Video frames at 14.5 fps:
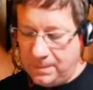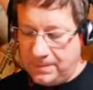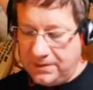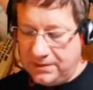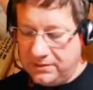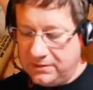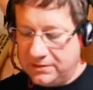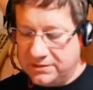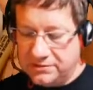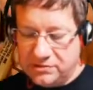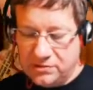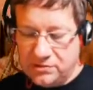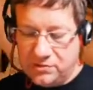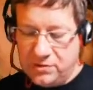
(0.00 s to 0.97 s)
like a
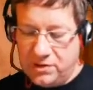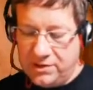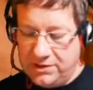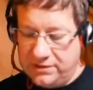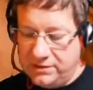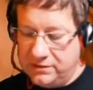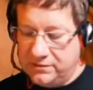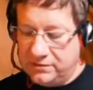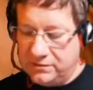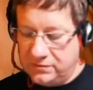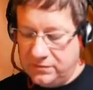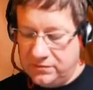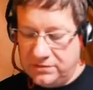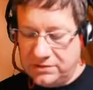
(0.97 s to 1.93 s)
scrying
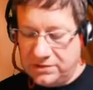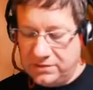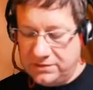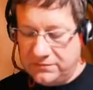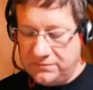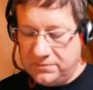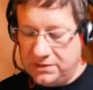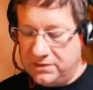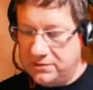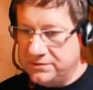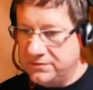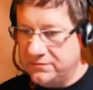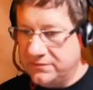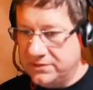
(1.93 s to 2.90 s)
through the kind of plant
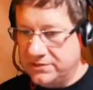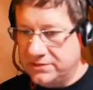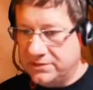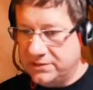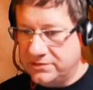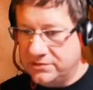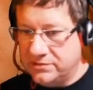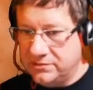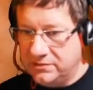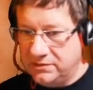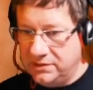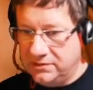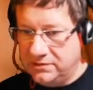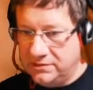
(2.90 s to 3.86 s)
and vegetation
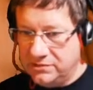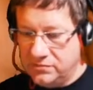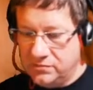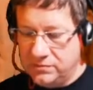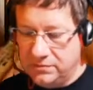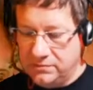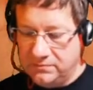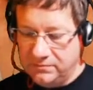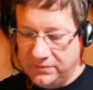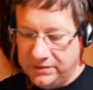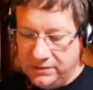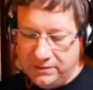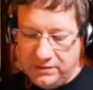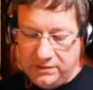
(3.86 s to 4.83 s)
in this room.
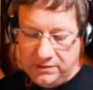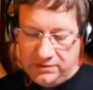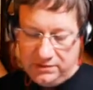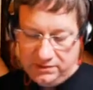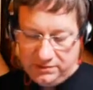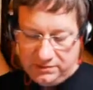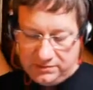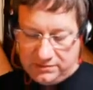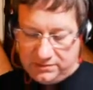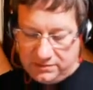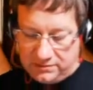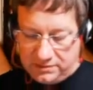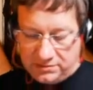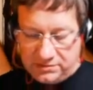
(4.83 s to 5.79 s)
So
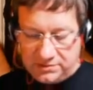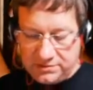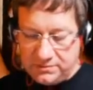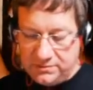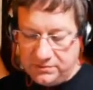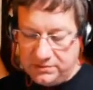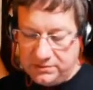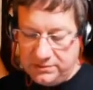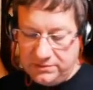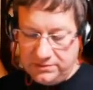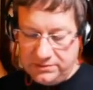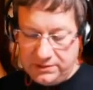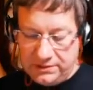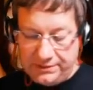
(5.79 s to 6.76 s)
don't ask me what they look
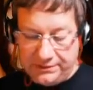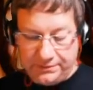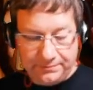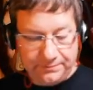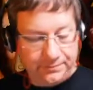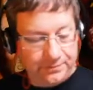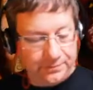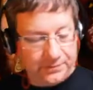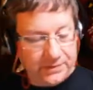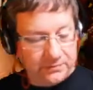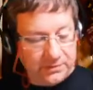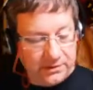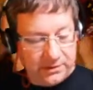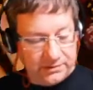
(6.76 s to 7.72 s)
like,
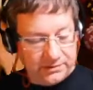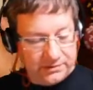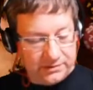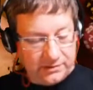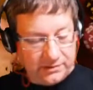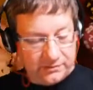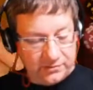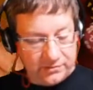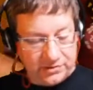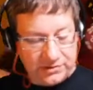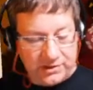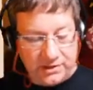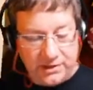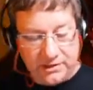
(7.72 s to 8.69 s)
but I will
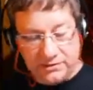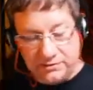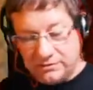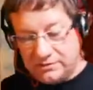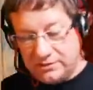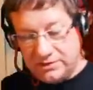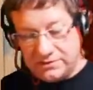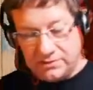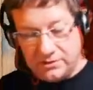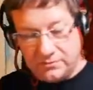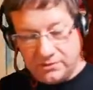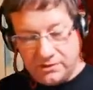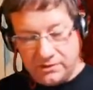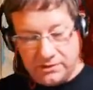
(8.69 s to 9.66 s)
say that there's some
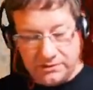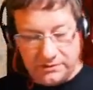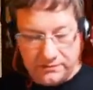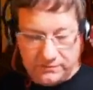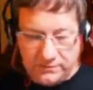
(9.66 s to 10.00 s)
kind of